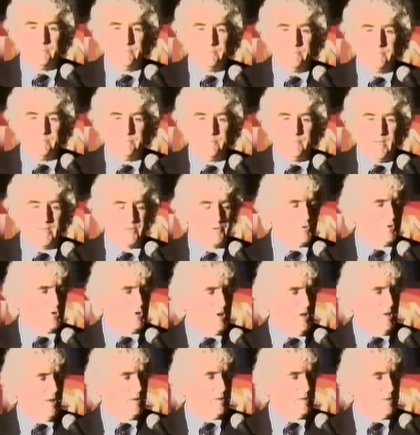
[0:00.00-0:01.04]
Master
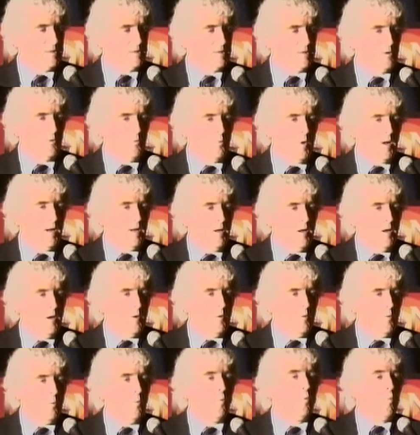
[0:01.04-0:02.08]
Sheehan, he said,
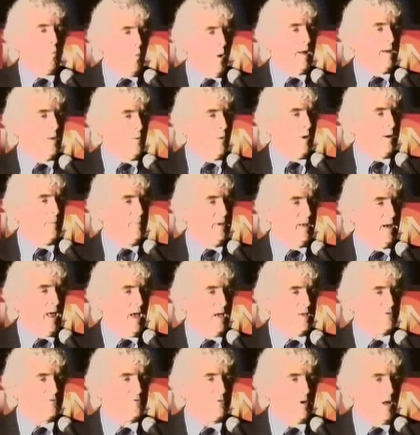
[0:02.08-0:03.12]
why do you want to be an
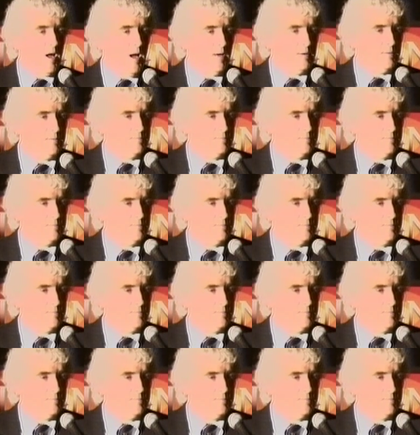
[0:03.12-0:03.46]
astronaut?